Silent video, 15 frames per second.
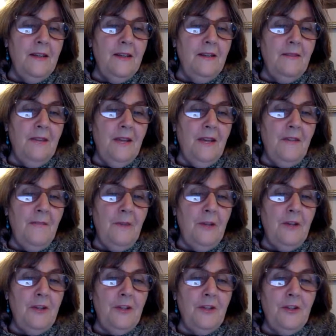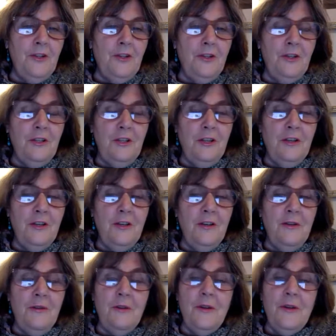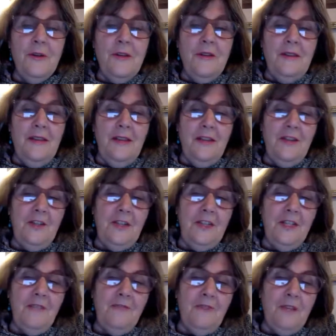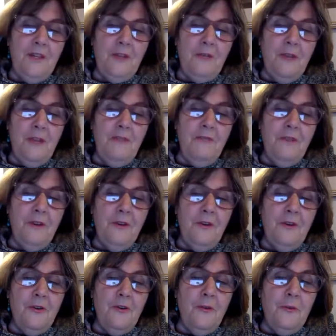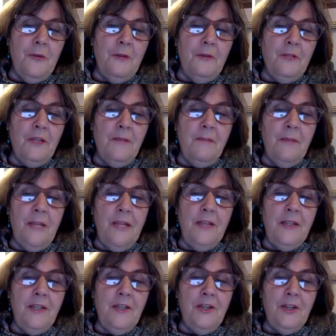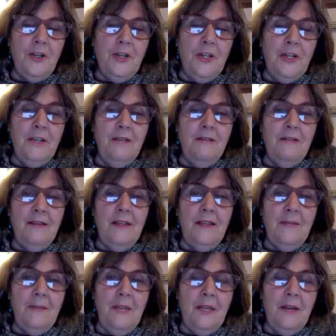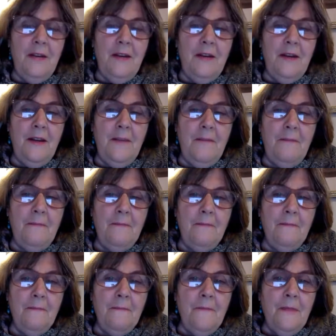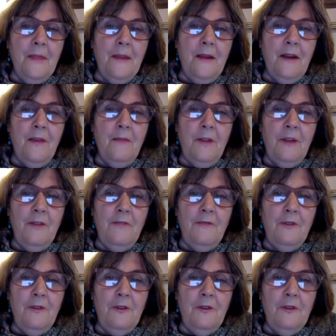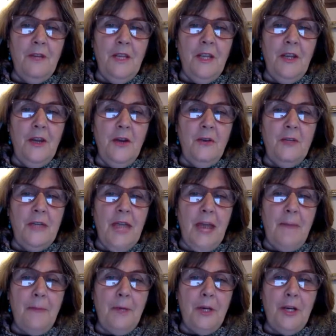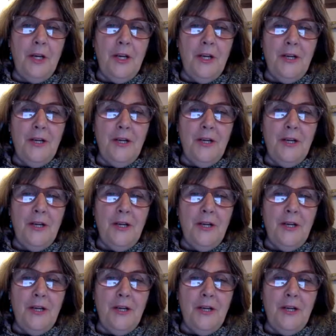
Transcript: We had Marsha Cheung, Golangco, and she did Feng Shui for your home, and it was an amazing journey. And then we had our wonderful Eco Tapper.